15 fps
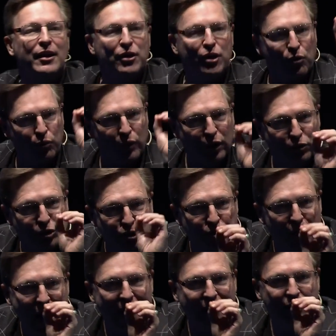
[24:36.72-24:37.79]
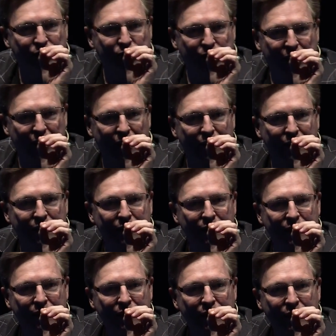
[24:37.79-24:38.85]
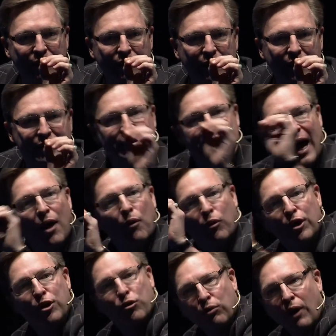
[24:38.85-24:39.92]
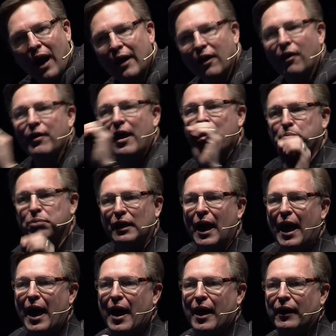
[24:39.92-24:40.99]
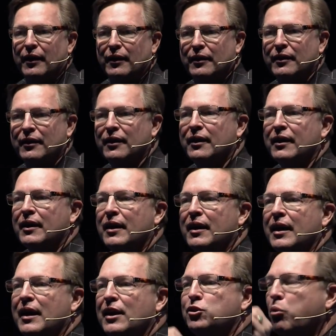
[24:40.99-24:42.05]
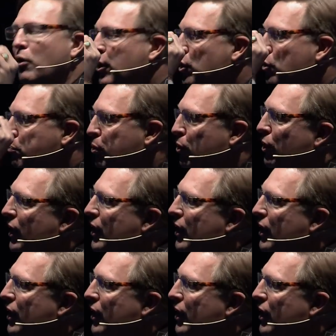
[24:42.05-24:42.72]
your real strategy is not what you write on that plan. It's what you put